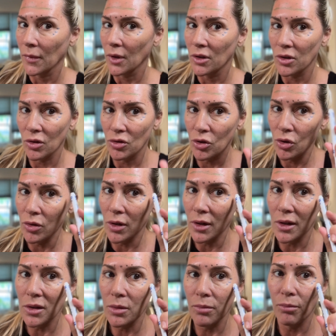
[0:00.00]
So 2
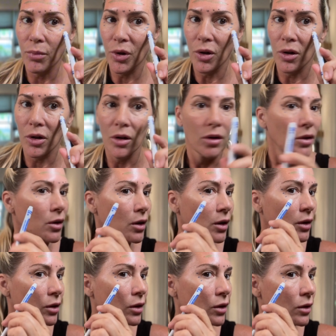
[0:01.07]
units per
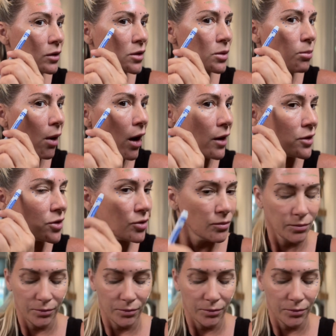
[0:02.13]
spot.